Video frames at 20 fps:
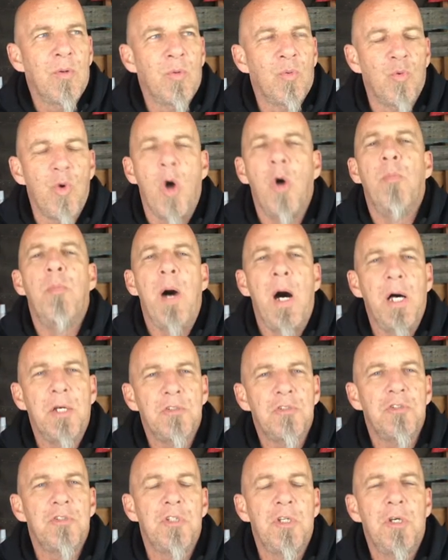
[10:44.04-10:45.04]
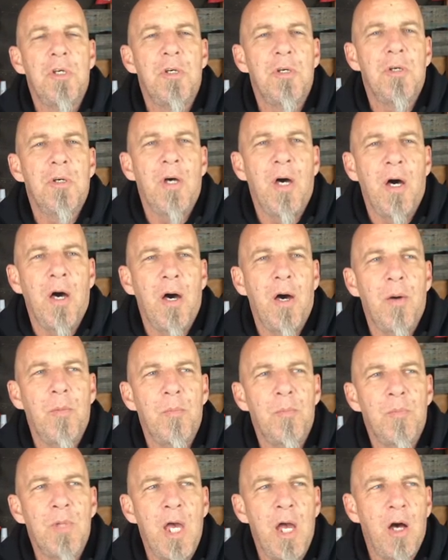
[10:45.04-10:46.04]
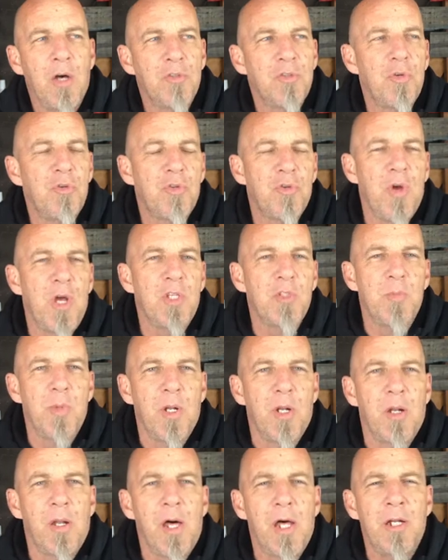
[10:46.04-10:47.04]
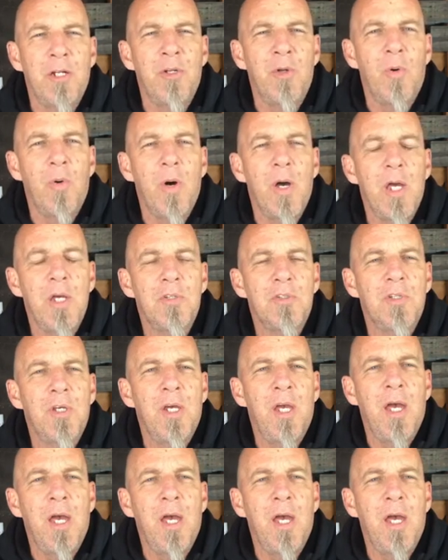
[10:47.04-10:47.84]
robust, they also transmit a lot of noise.